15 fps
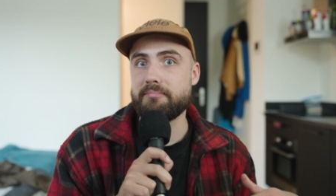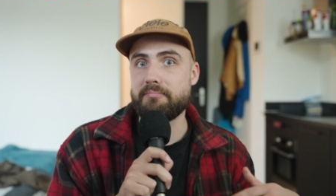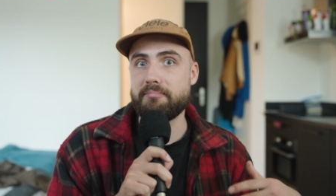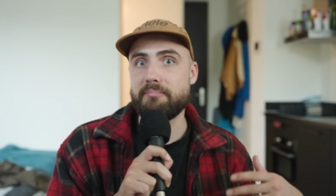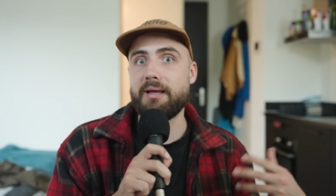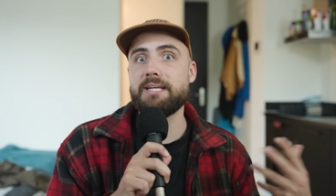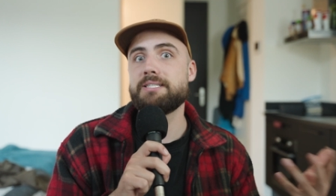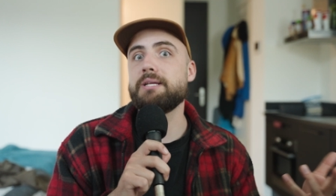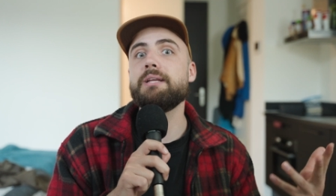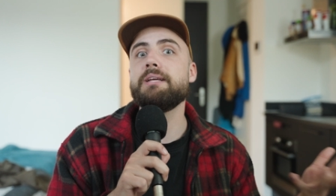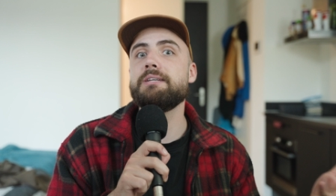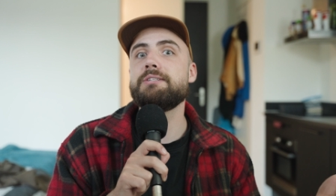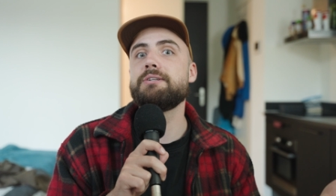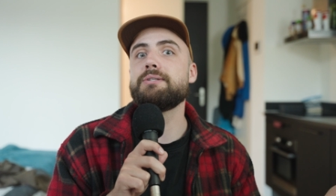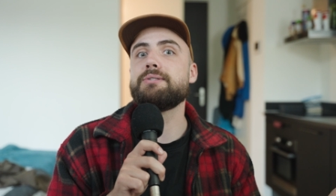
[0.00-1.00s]
makes it
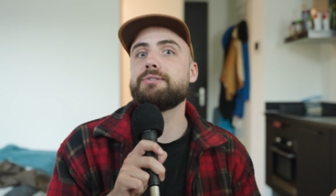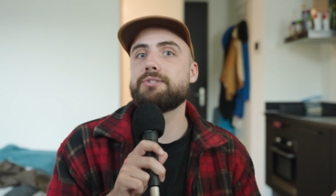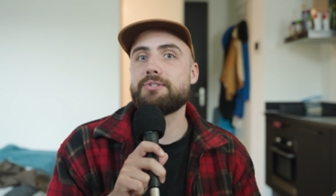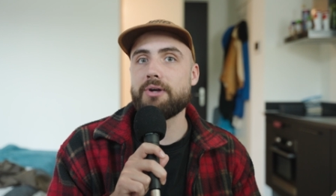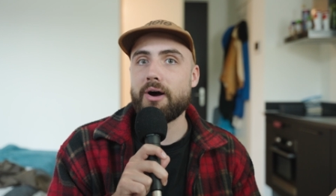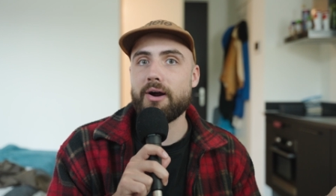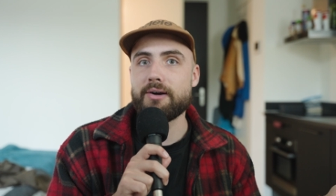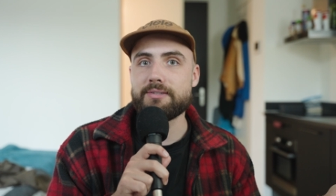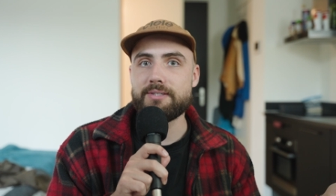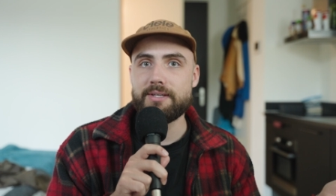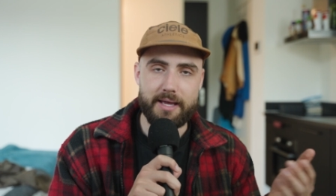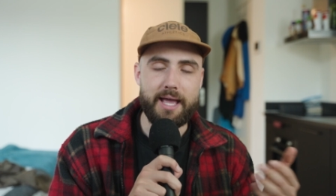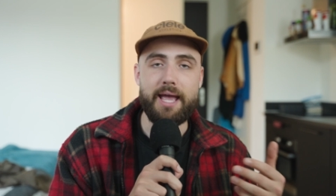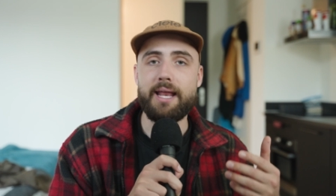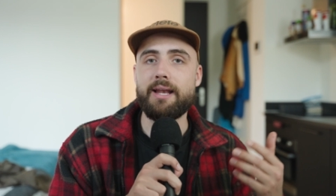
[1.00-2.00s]
easier to start.
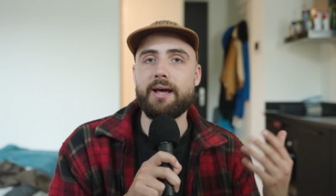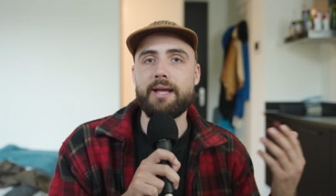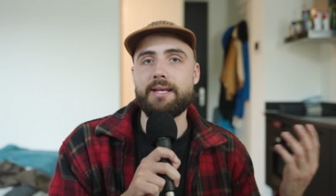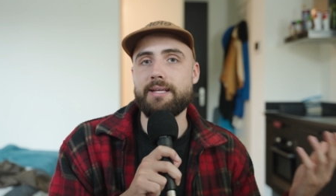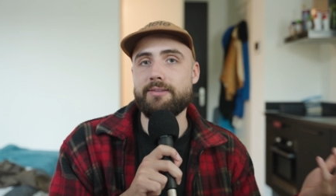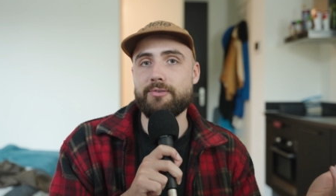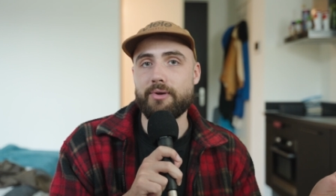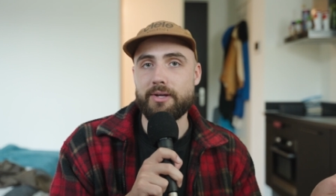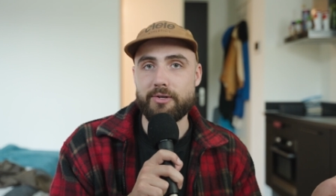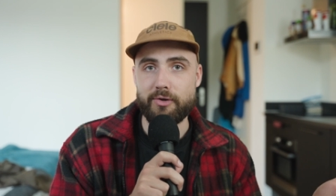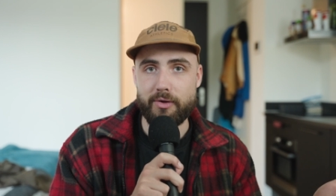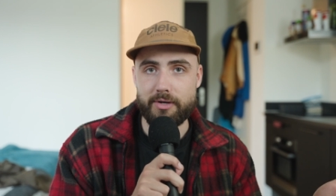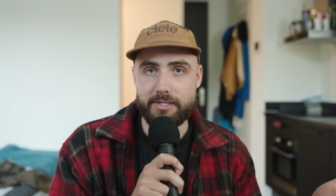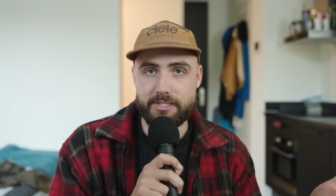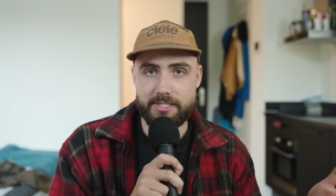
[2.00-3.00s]
And I need to
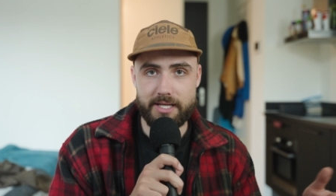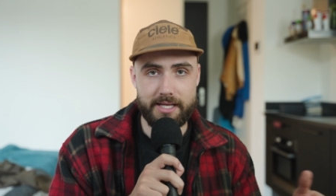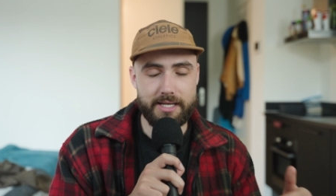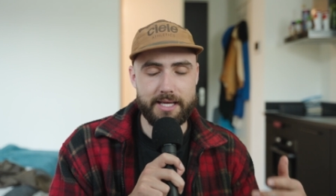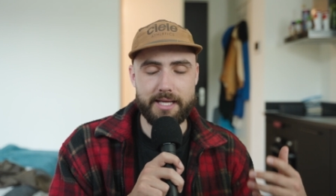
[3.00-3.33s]
acknowledge that,